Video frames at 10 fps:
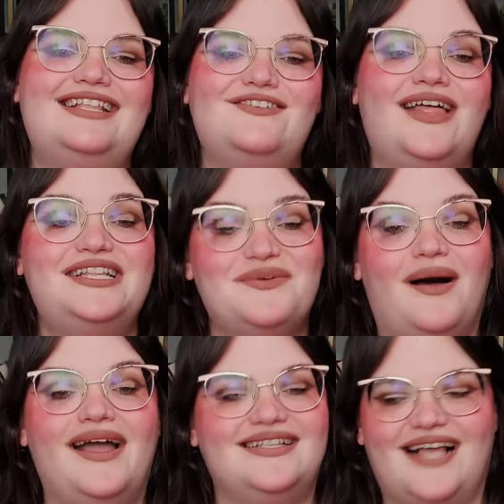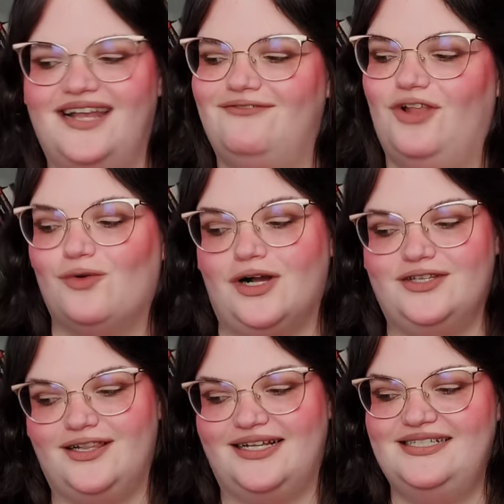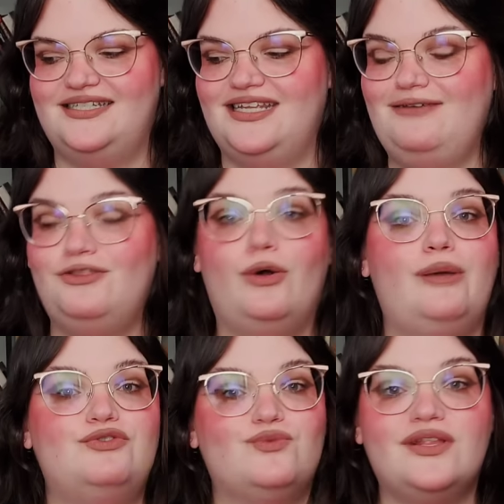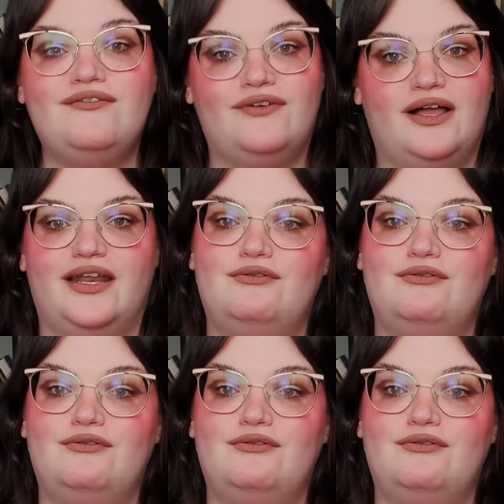And so that's why it's kind of lower on the list, even though it was really fun.